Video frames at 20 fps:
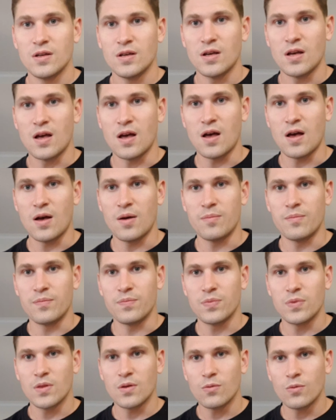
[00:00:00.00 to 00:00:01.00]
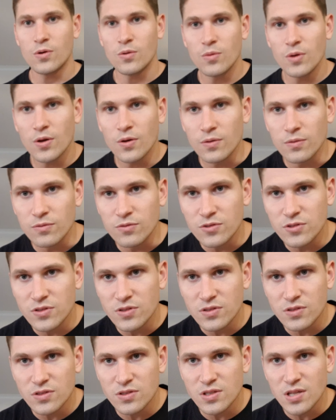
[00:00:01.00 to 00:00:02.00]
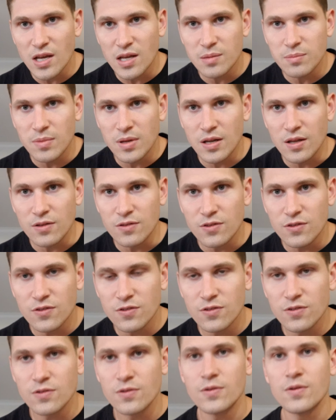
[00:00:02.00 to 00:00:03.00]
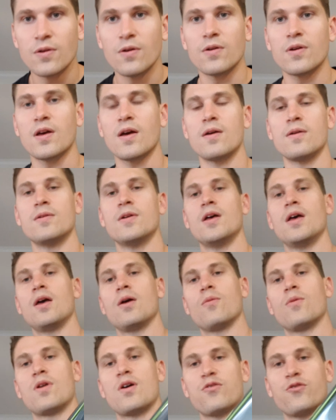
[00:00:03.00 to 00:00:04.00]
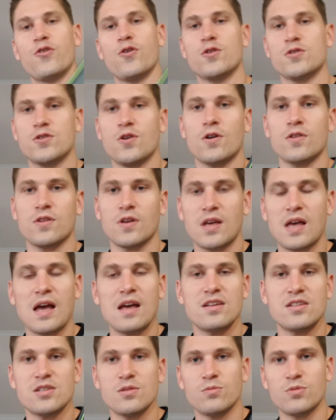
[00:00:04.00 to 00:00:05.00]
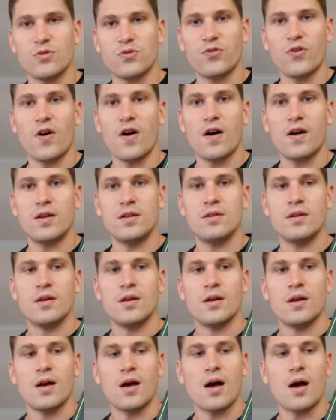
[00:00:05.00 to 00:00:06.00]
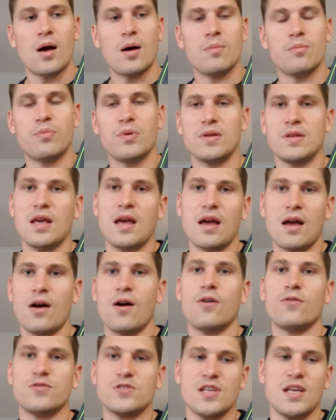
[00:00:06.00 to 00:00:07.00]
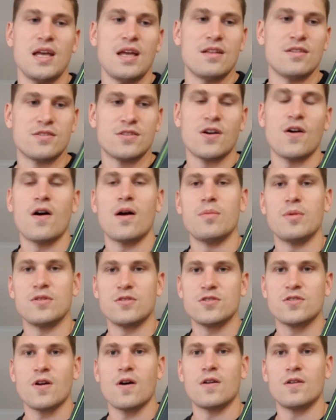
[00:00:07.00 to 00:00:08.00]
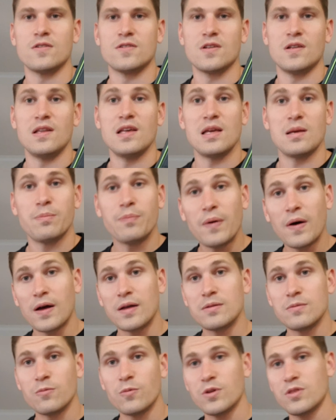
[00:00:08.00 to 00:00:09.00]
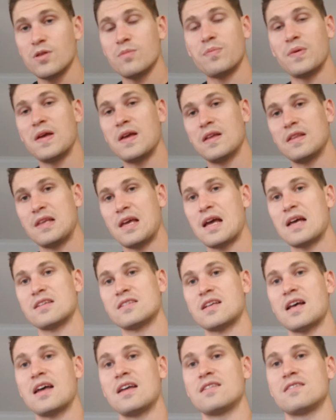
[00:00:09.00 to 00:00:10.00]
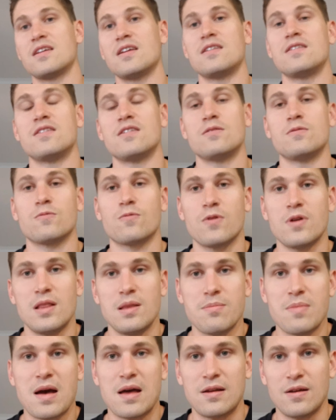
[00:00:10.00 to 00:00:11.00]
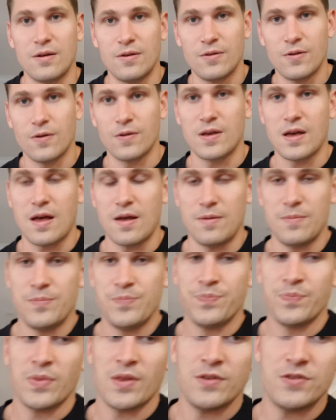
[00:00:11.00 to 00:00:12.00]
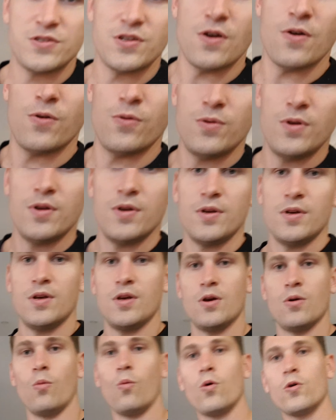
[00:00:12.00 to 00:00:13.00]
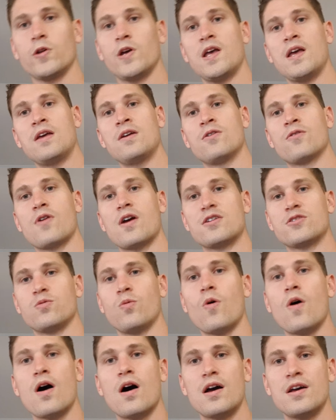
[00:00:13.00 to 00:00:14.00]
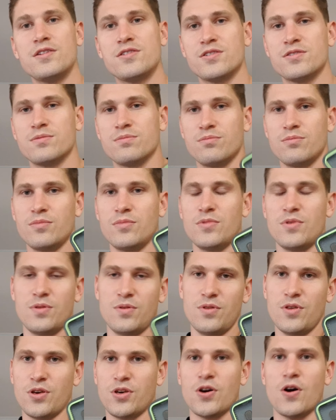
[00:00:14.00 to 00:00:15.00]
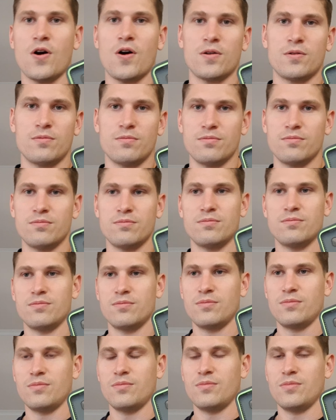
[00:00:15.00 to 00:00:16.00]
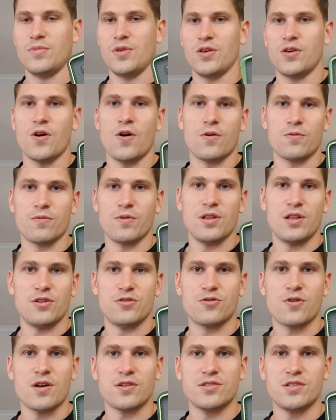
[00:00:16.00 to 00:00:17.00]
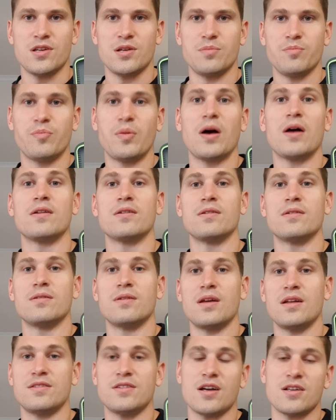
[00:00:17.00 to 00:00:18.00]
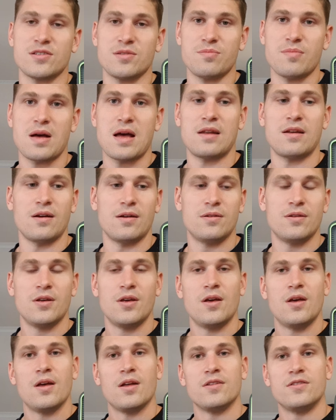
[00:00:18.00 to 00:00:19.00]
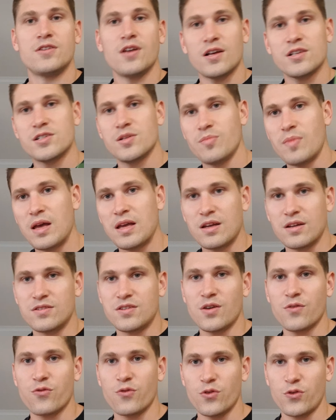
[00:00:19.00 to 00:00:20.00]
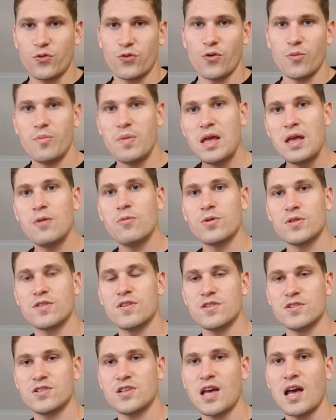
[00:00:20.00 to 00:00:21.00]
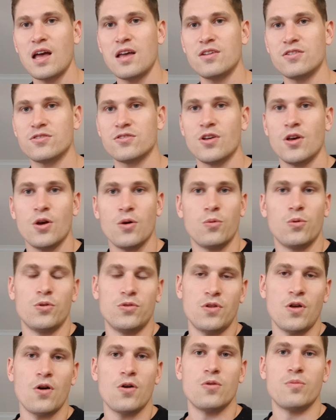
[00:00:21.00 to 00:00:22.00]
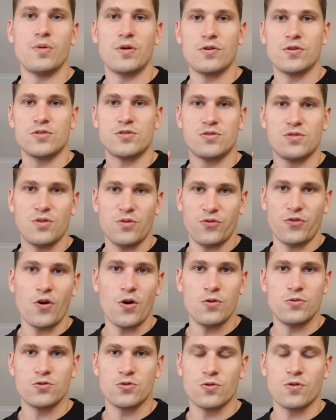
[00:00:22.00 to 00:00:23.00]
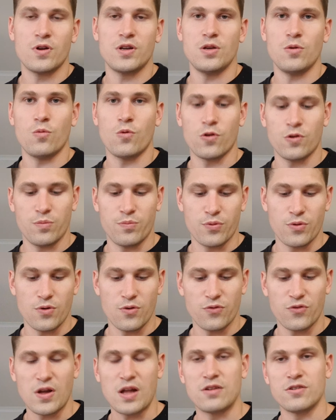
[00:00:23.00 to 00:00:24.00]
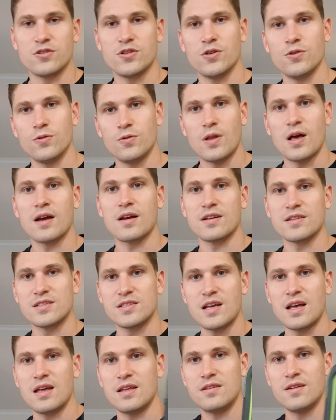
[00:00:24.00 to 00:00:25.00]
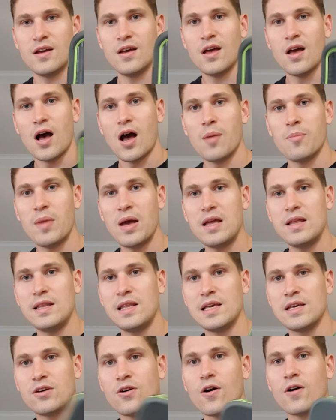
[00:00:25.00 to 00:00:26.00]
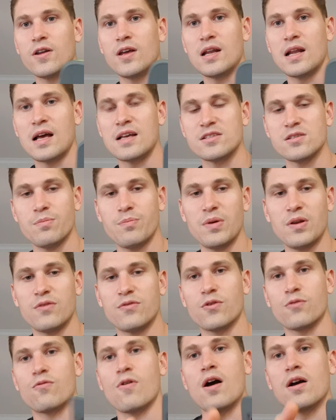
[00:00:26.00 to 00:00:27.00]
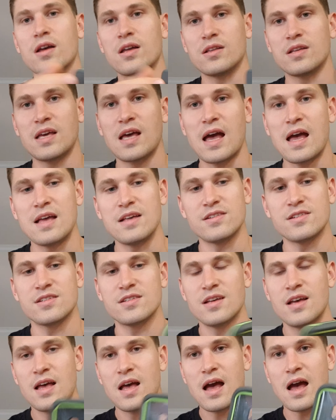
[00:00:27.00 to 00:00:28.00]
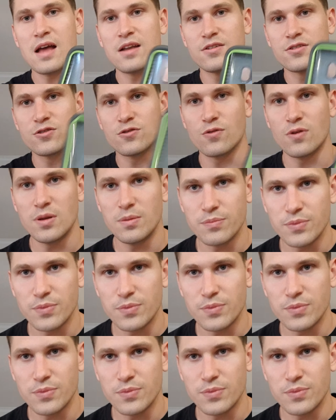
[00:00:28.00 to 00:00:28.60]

What are we on? 10 minutes? Okay. When I first got the case, it was fine. But yeah, obviously in time it started to leak. But with it being the S8, it didn't really matter. Okay. So water ingress wise, you can't really trust it, but it doesn't matter. Does it make a difference for me with this case? Well, no, because the phone's already waterproof, and two, like I said, I mainly got it as a bit of a rugged case and a screen